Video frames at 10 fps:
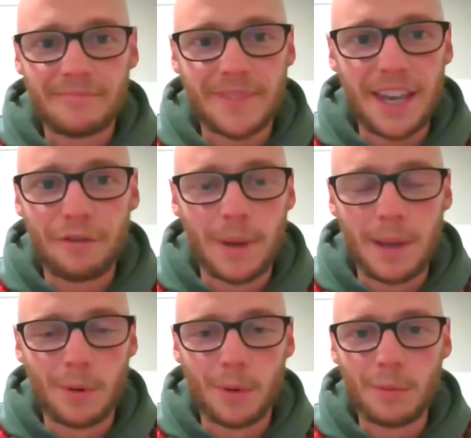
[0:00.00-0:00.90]
give
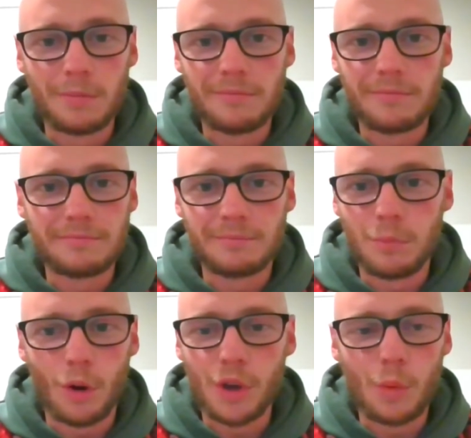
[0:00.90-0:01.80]
people
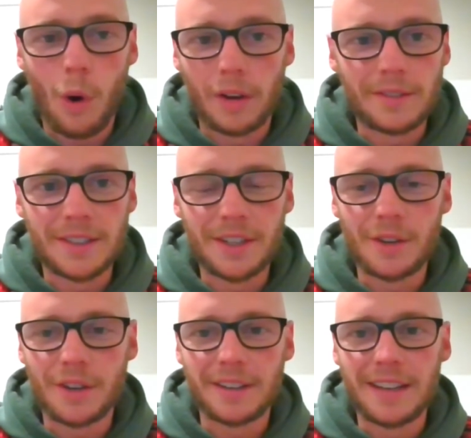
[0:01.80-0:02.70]
what you want. You
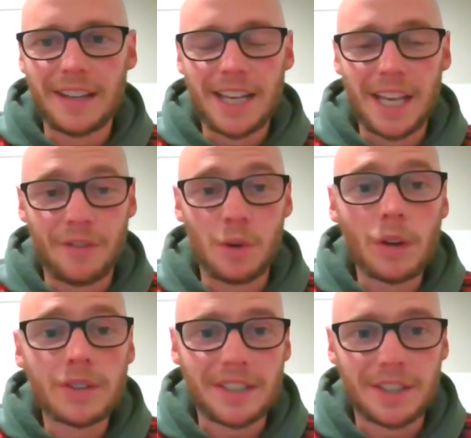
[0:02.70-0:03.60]
can, if you
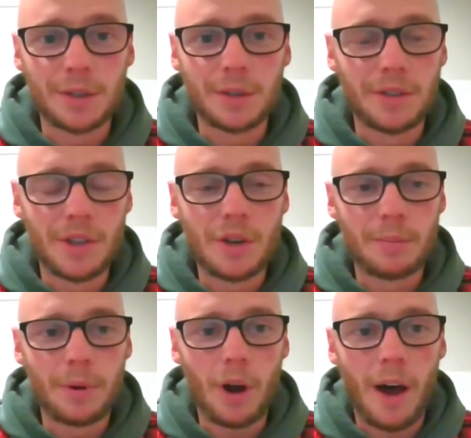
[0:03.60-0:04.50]
wanted to, you
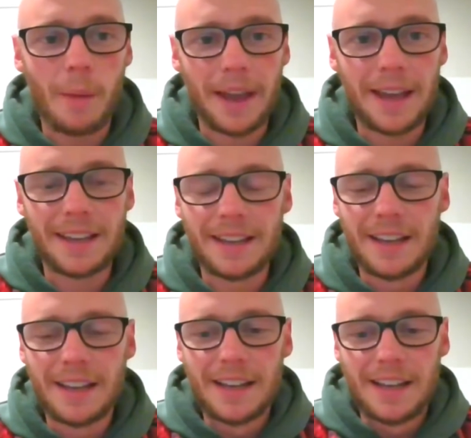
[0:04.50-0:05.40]
could put up
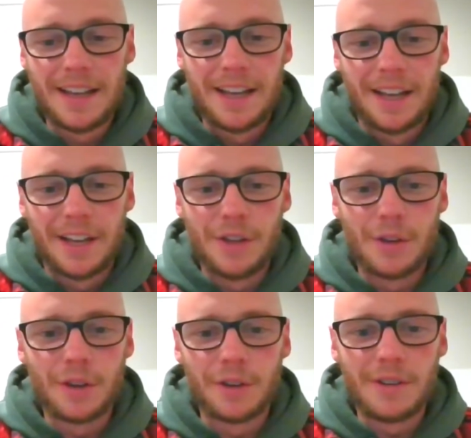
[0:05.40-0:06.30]

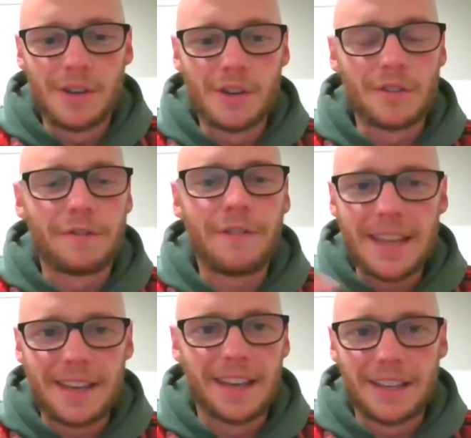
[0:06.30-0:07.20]
you could
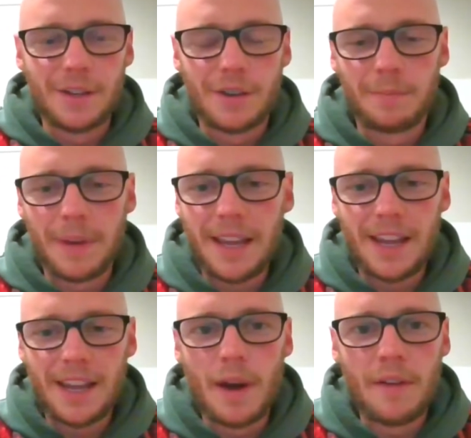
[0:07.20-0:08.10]
fake it. You could
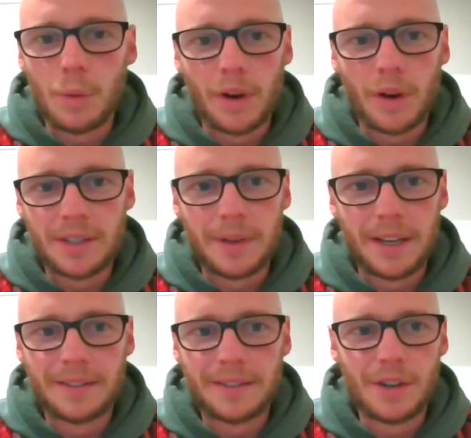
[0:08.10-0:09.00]
be whoever you wanted to
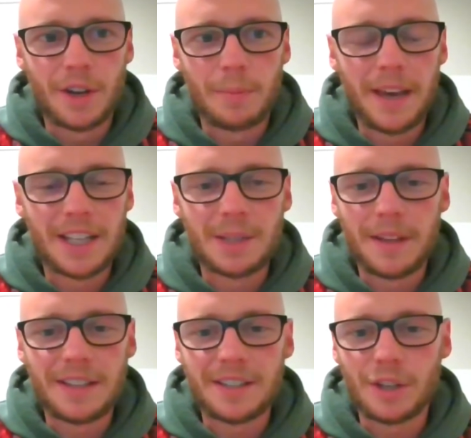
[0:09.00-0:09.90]
be. You could appear to
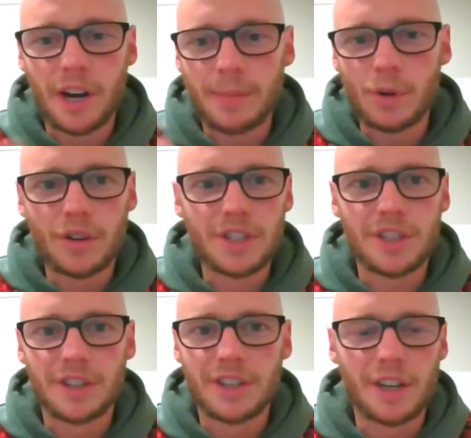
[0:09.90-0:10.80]
be this incredible
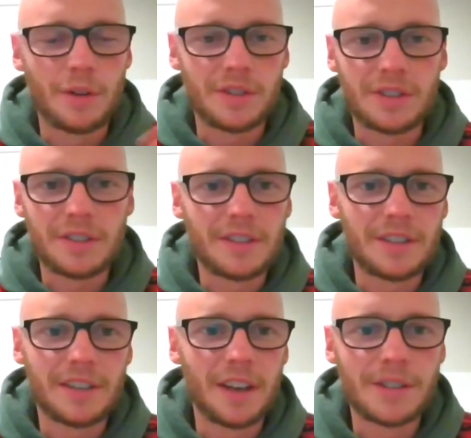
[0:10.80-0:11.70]
Christian that
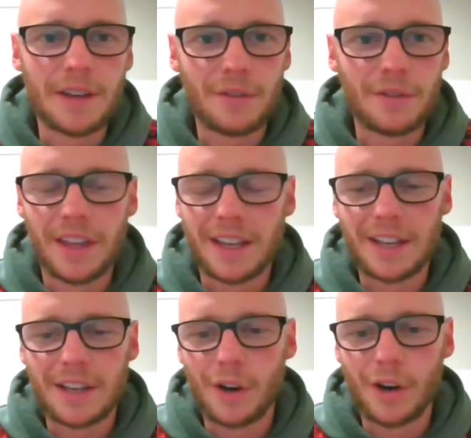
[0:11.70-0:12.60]
knows
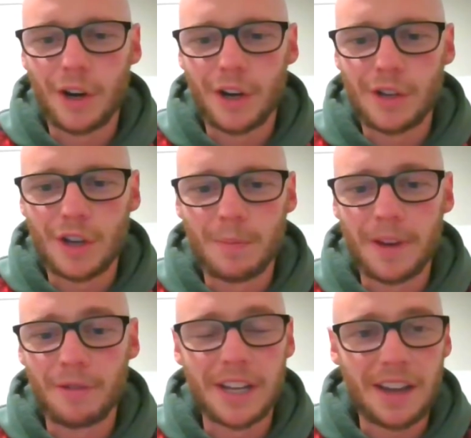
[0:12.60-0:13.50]
everything, or you could
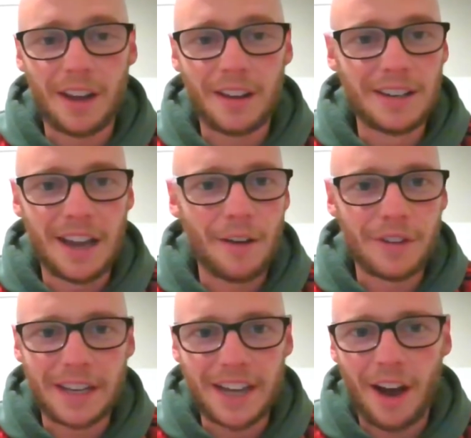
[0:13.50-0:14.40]
be a really
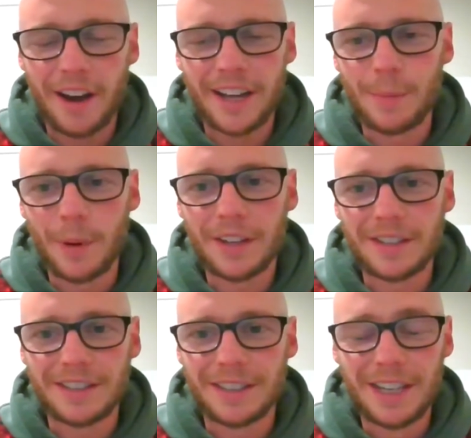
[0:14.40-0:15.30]
loving, kind
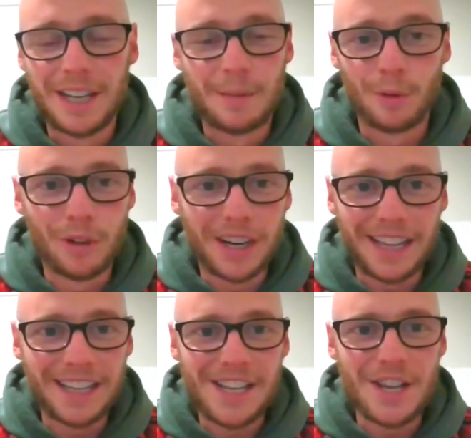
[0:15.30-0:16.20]
person, but
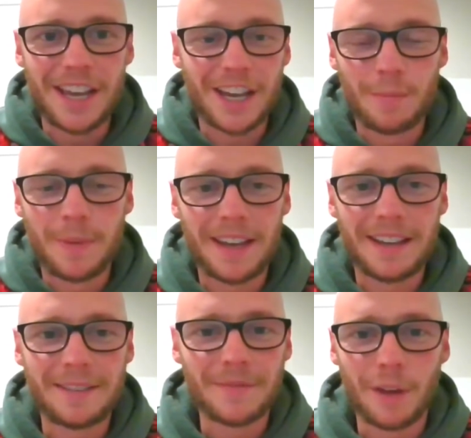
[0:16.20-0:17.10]
really it could
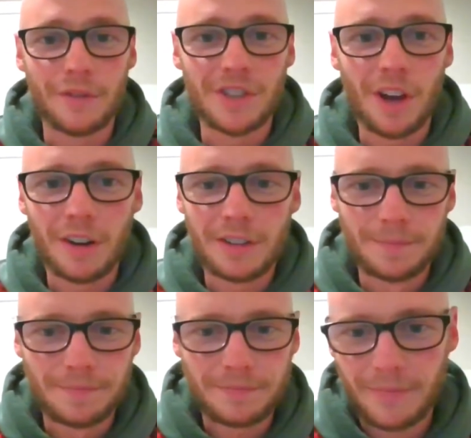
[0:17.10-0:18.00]
be a facade.
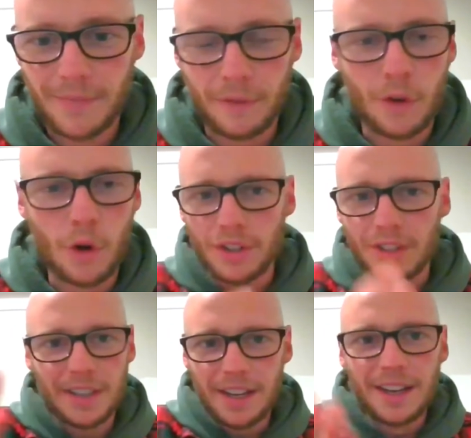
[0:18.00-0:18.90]
Of
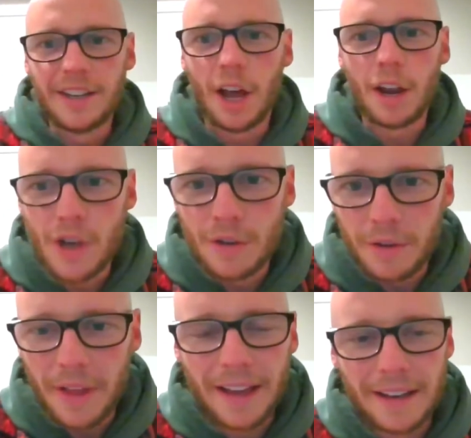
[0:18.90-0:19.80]
course, none of you
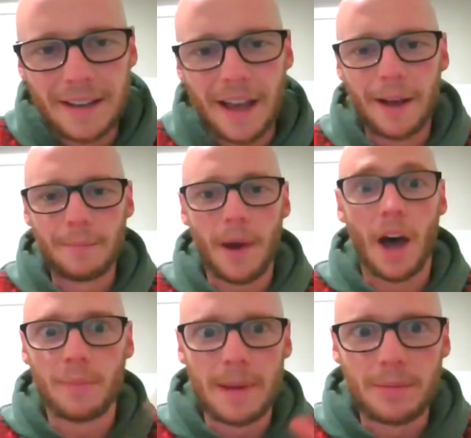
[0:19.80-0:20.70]
do that, but
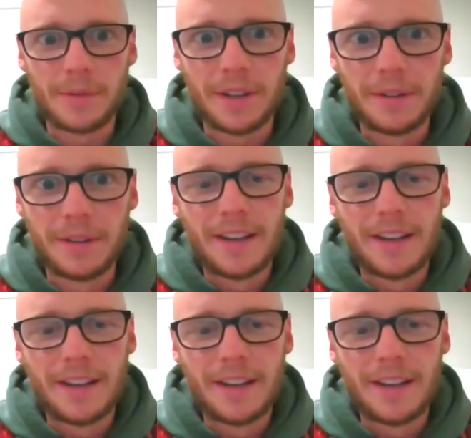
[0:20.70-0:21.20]
other people do.